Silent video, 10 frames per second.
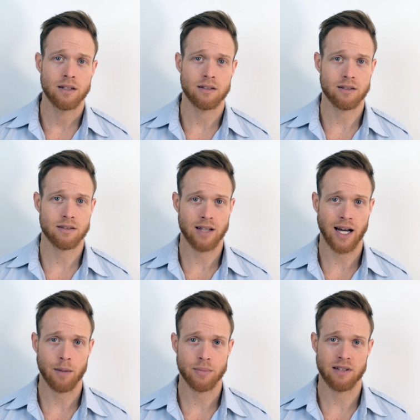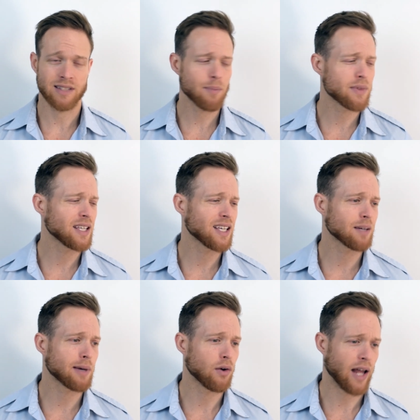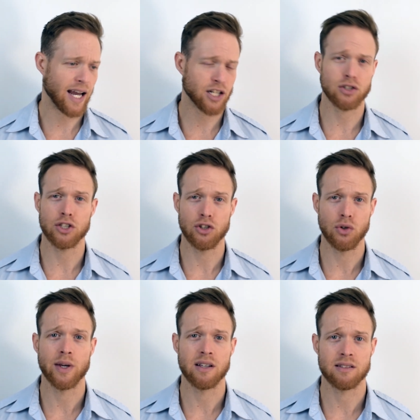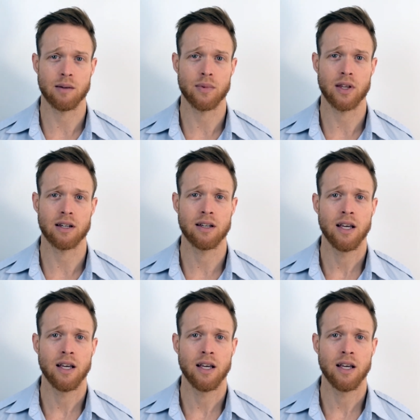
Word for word: to stop thinking about actually doing something